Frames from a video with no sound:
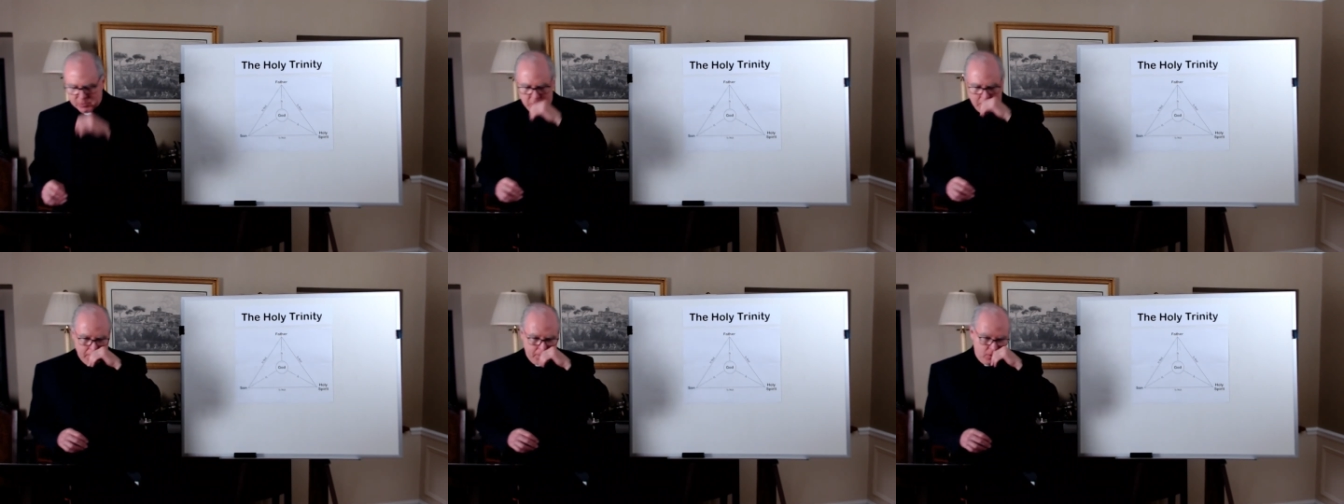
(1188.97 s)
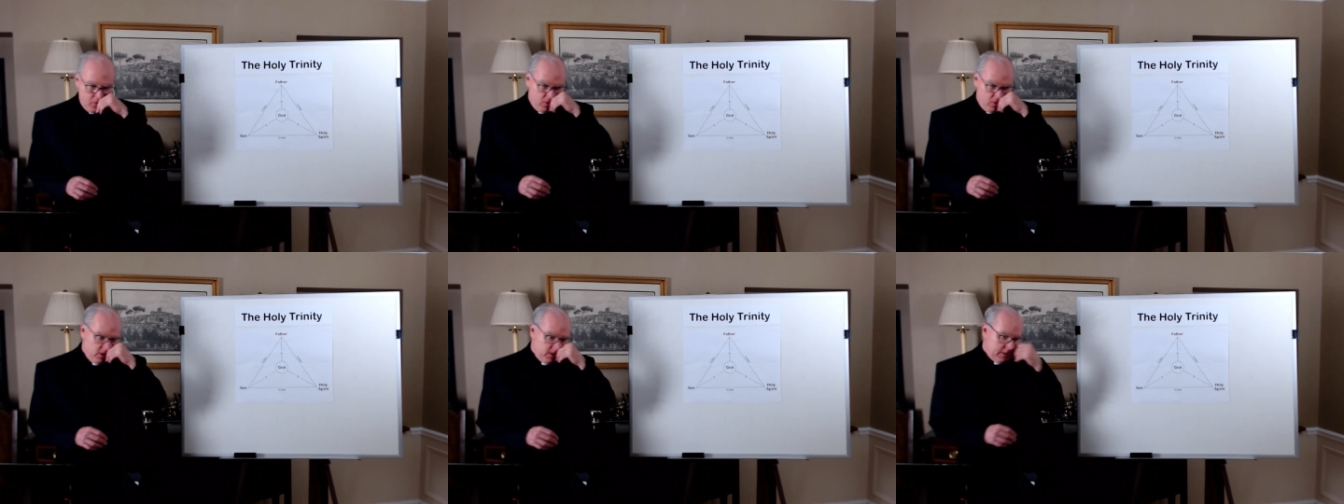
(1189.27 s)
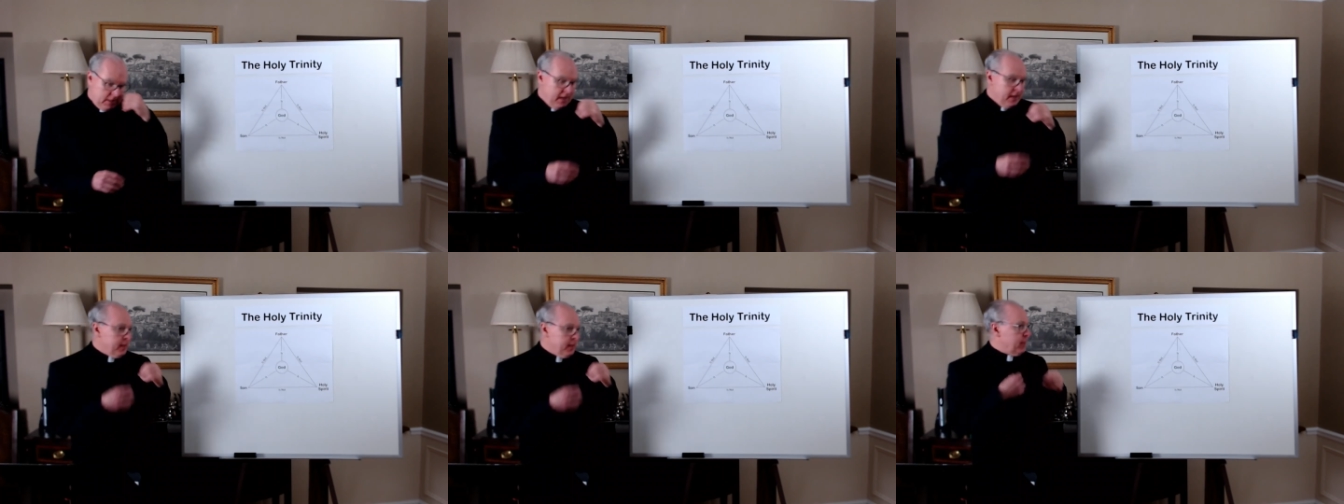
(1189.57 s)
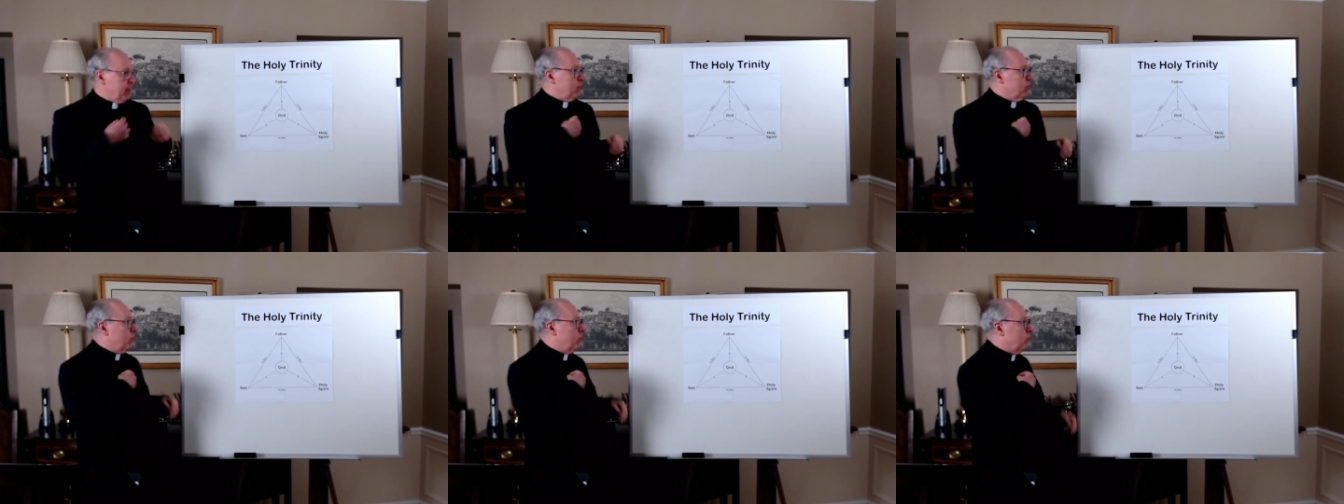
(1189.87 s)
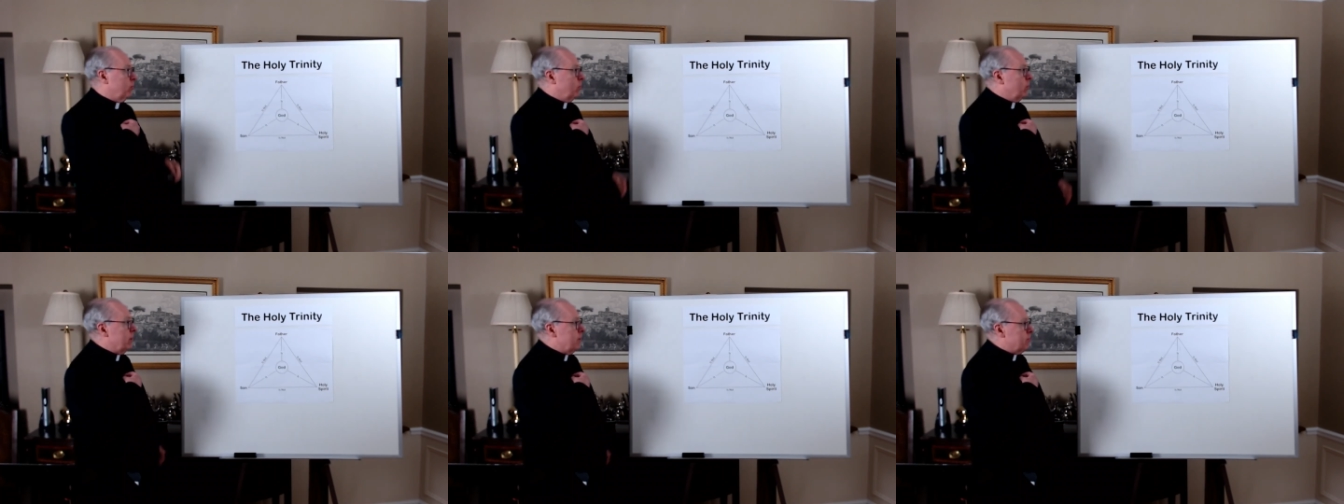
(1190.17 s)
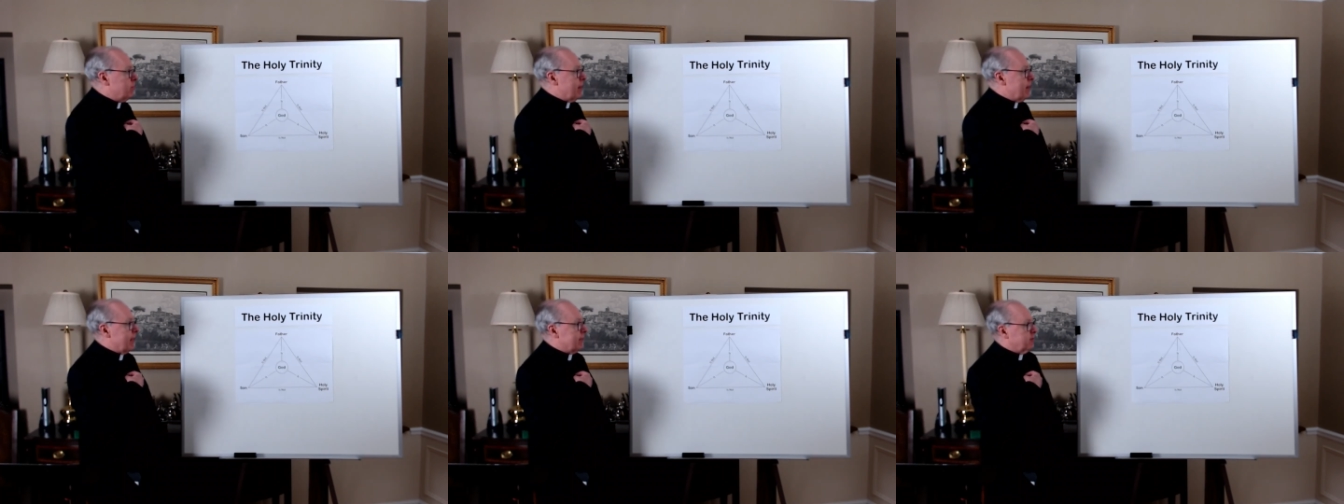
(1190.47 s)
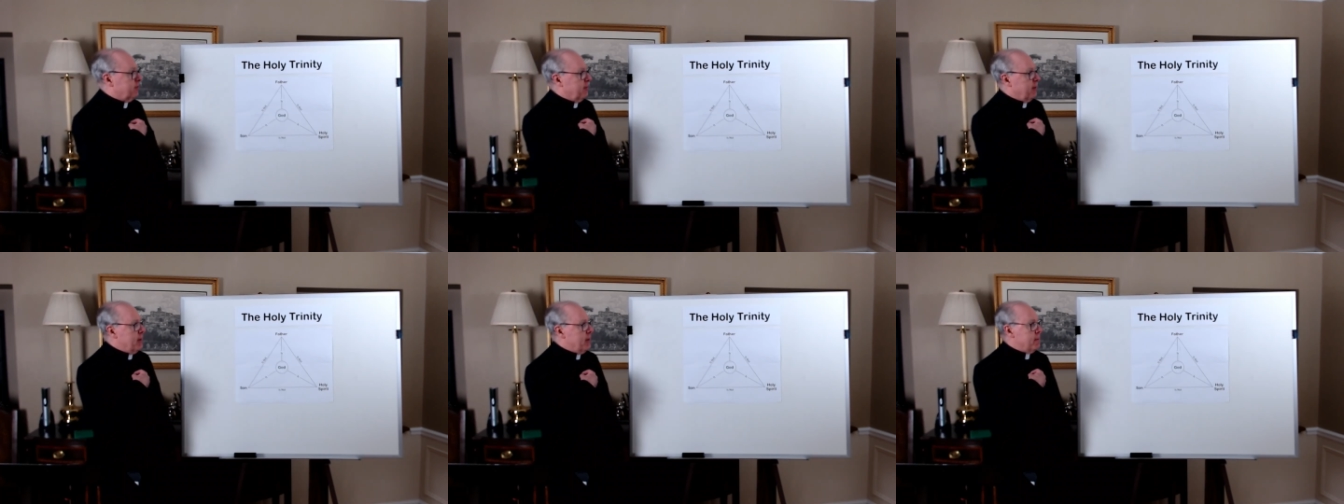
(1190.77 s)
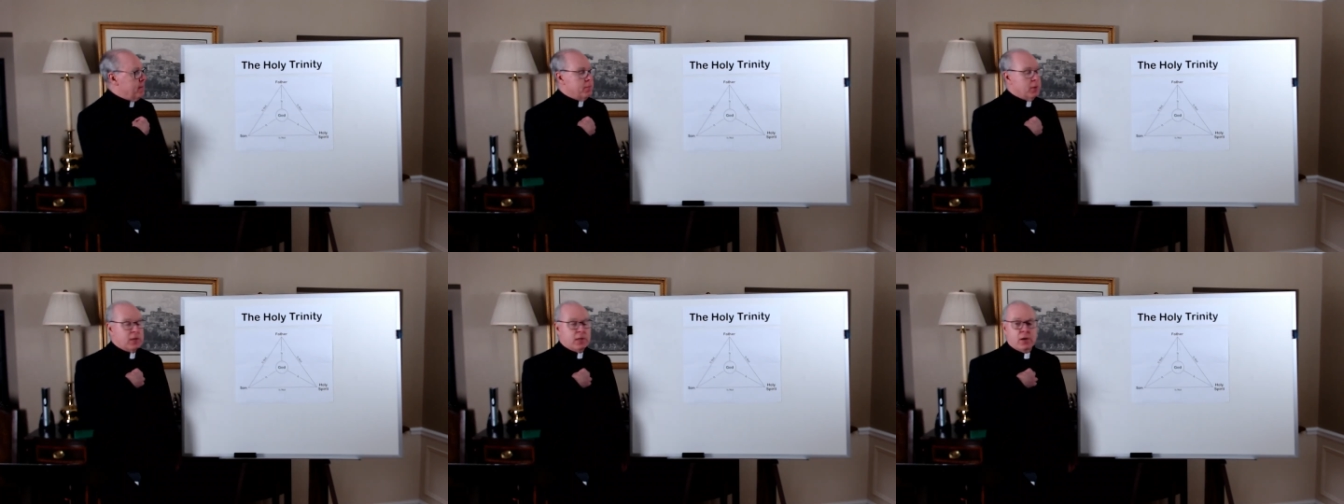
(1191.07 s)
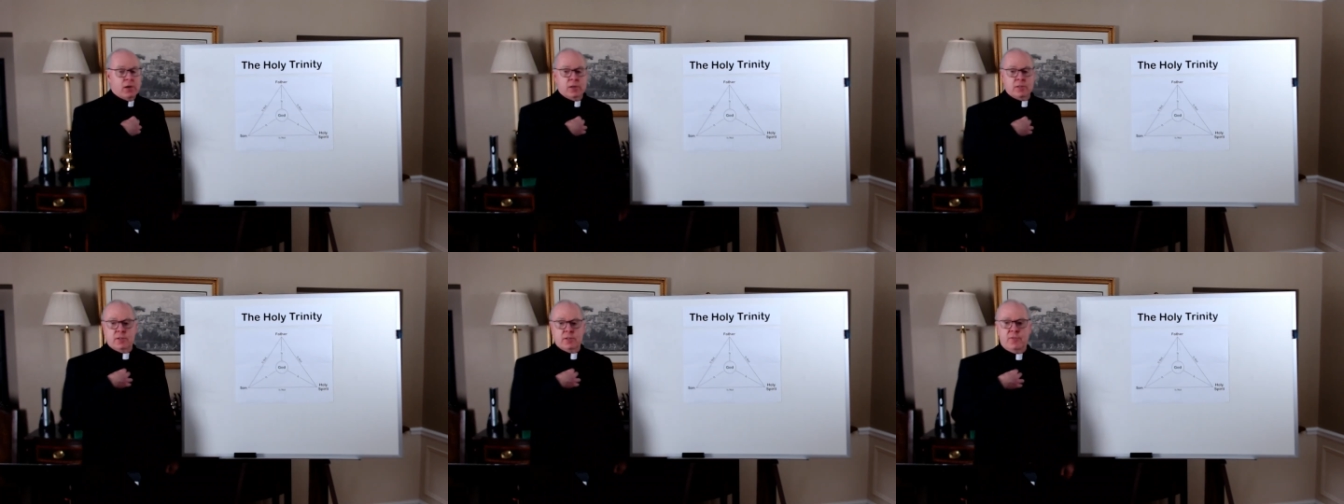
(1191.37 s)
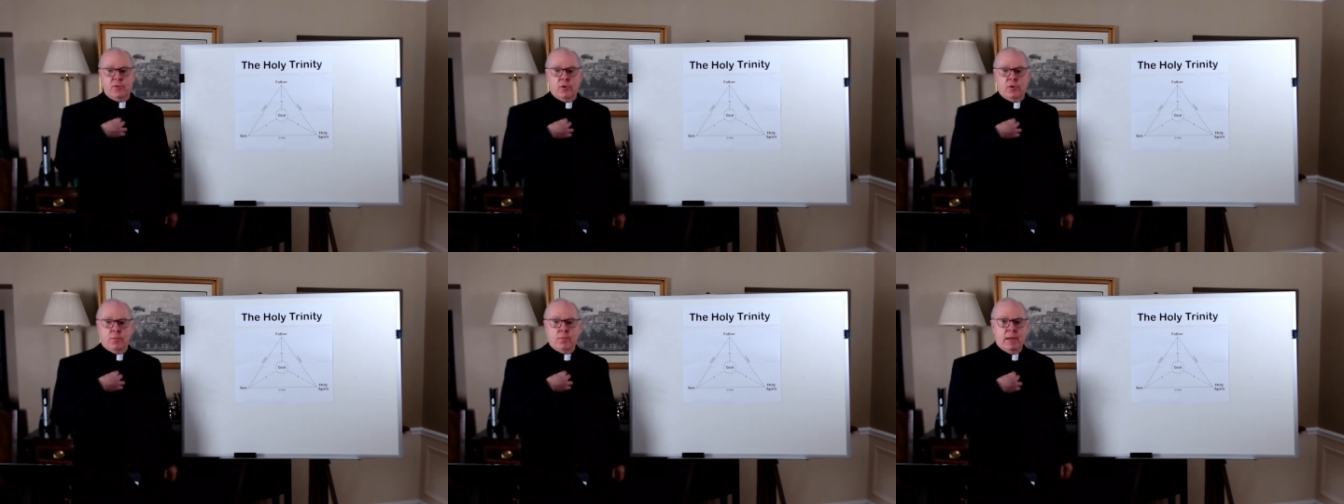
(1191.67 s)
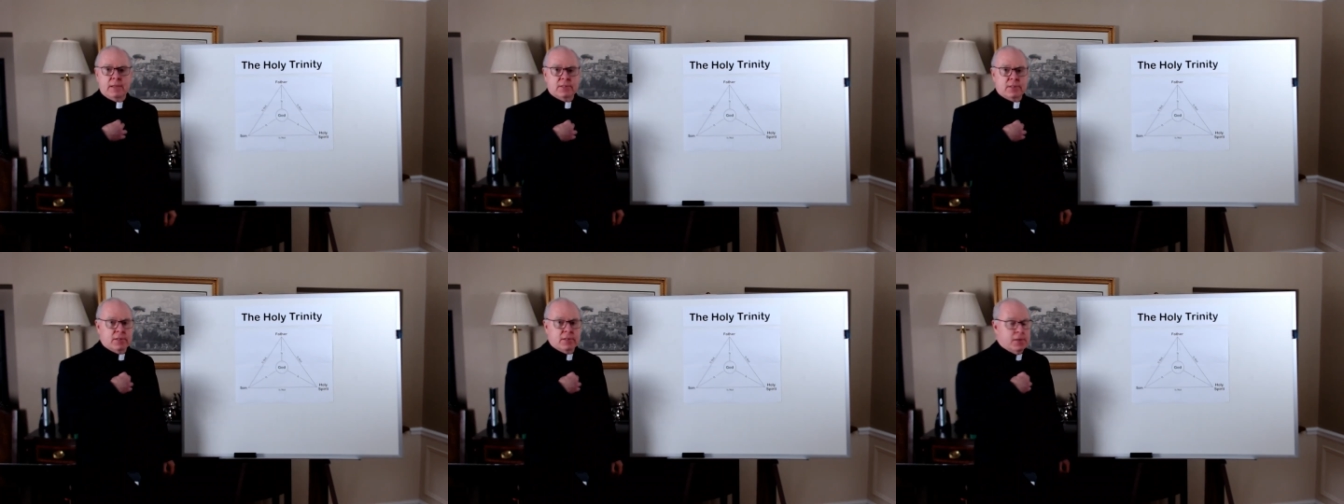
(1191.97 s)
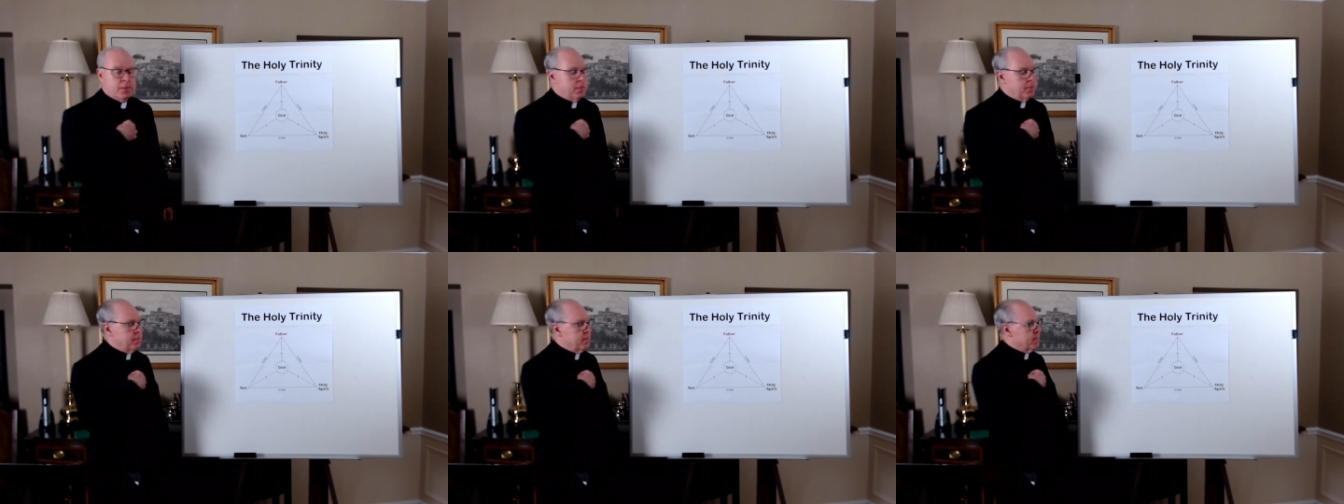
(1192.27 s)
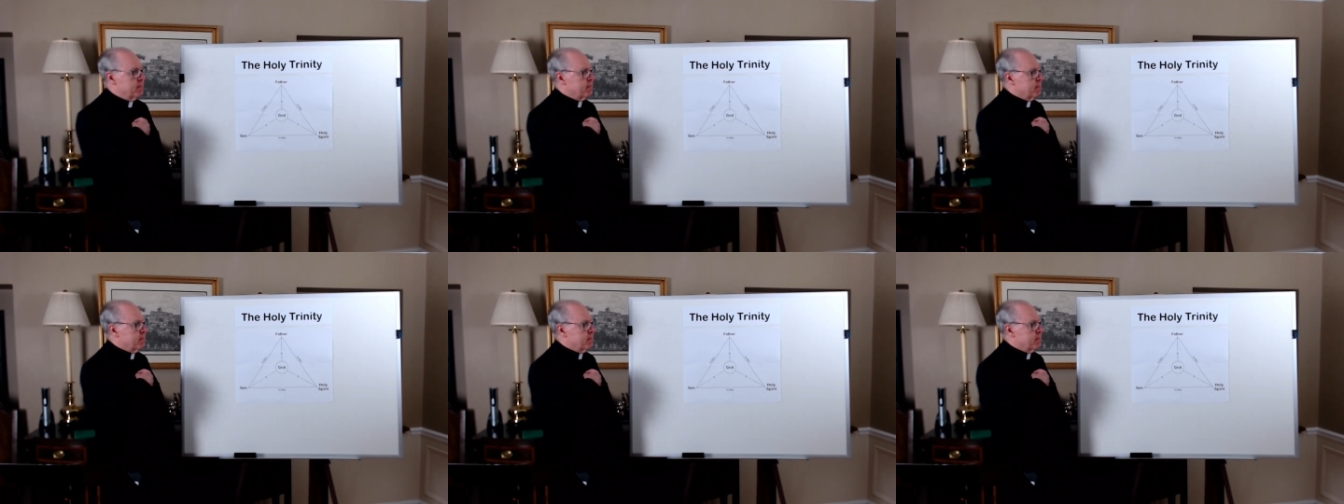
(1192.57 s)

people will say that we blaspheme because if you're Muslim,